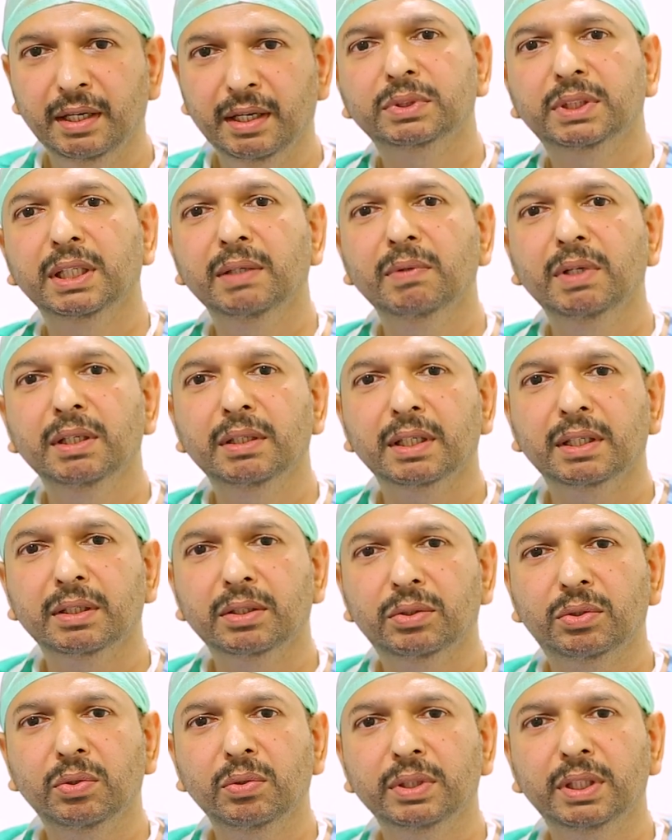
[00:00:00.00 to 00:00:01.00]
They will
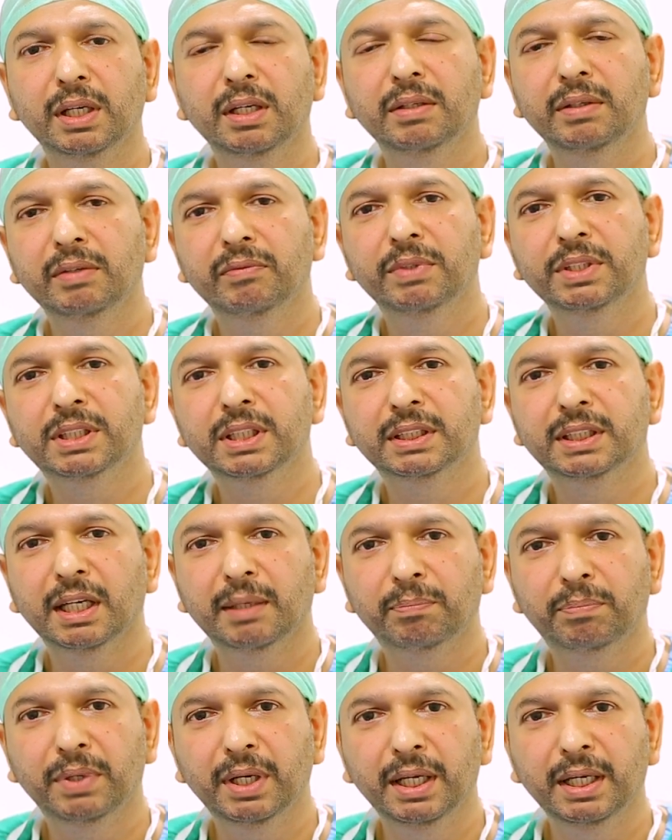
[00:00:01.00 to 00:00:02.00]
visit
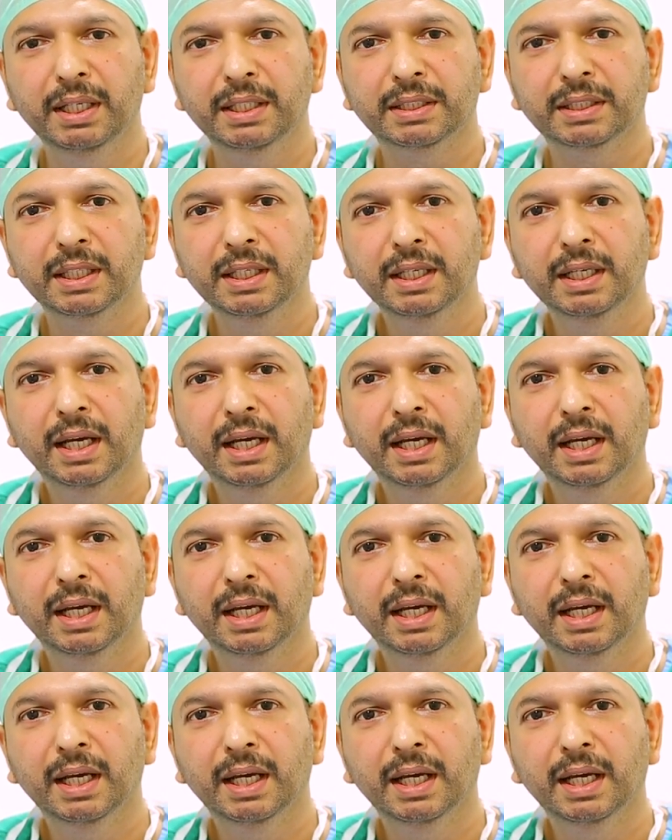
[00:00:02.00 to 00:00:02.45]
that place